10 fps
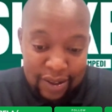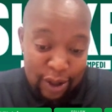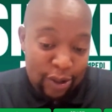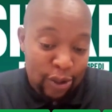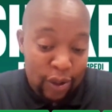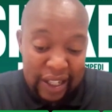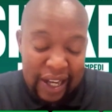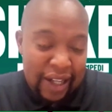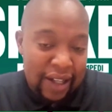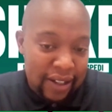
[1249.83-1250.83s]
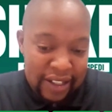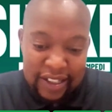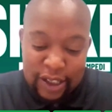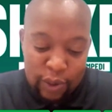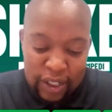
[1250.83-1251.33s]
not knowing like the
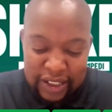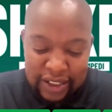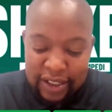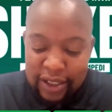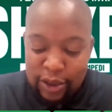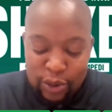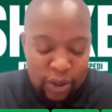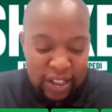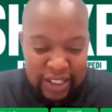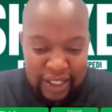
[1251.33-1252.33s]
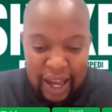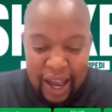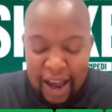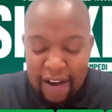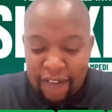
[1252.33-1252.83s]
situation and the stories that they
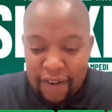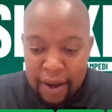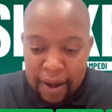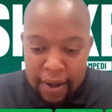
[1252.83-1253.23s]
have.